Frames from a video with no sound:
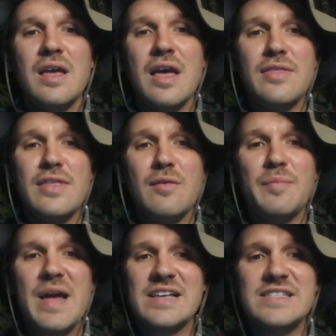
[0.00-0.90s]
And they were
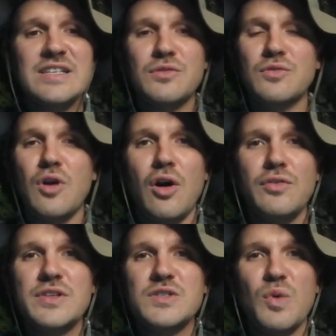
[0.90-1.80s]
passing through all
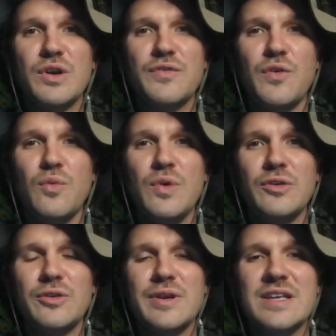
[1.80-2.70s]
this wonderful
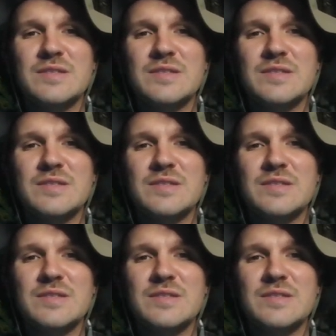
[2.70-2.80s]
wilderness,